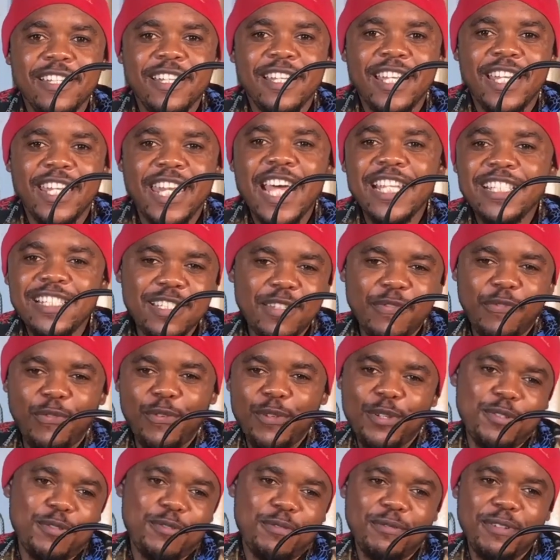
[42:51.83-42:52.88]
There's this
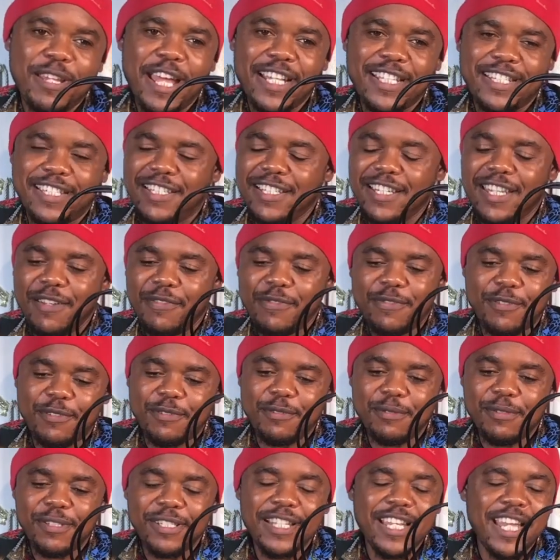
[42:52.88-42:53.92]
feel that it gives to
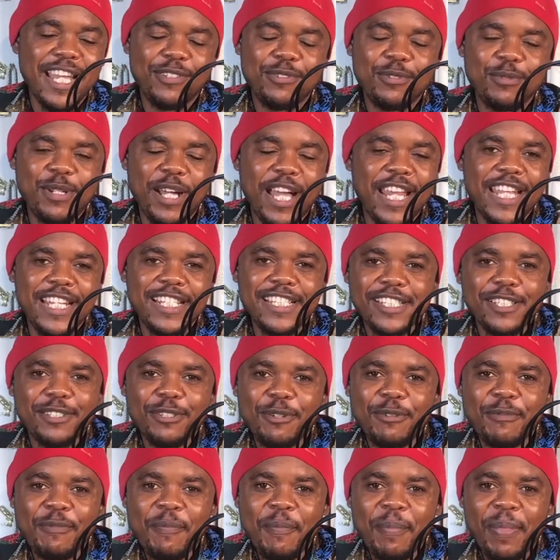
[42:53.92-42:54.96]
an editor.
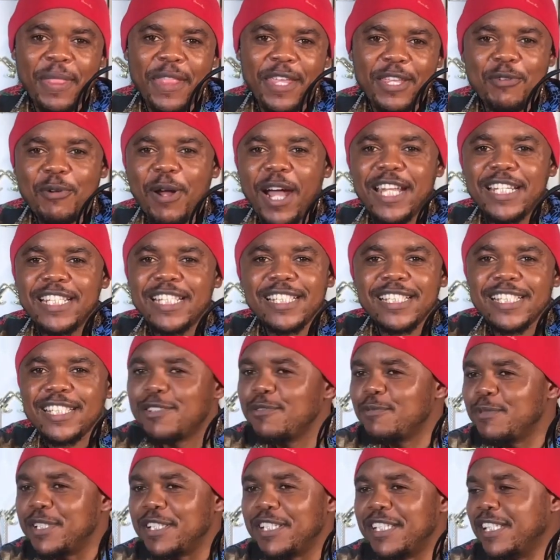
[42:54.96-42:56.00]
You are editing
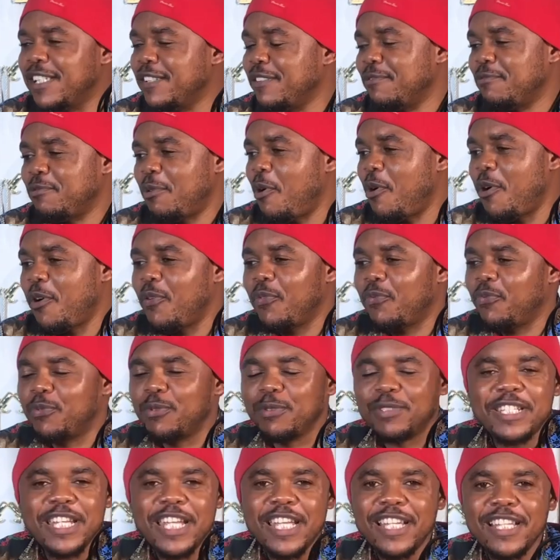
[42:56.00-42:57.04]
with the raw
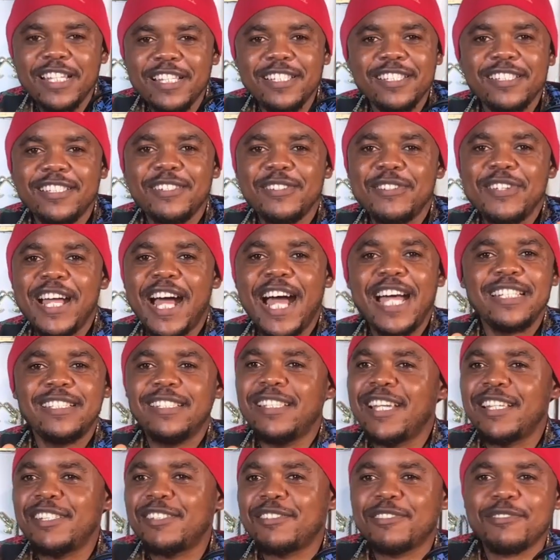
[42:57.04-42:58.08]
footage to the
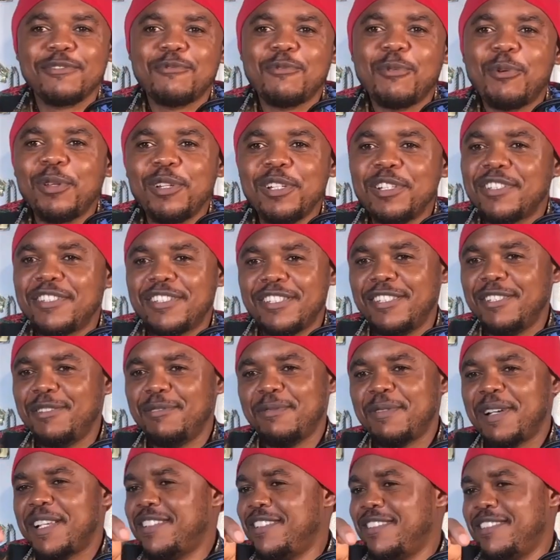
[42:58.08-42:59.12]
highest quality. You
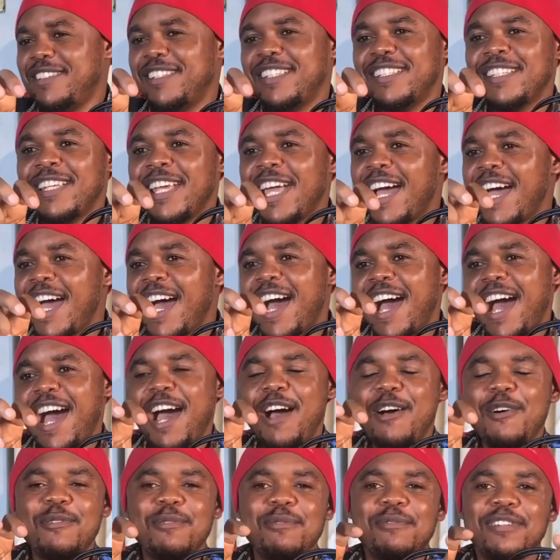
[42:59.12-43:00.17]
are seeing
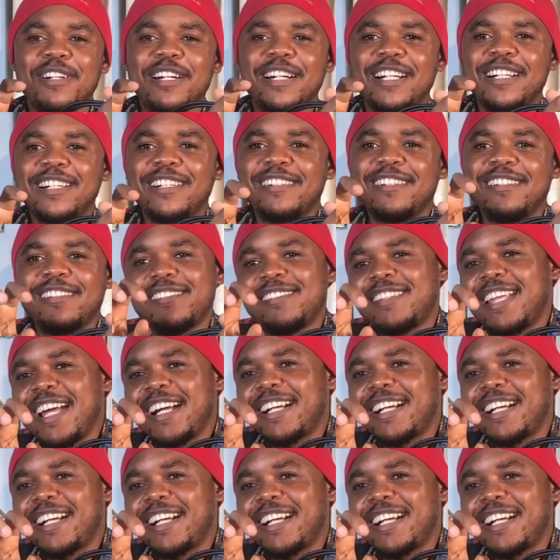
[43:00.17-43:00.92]
how crystal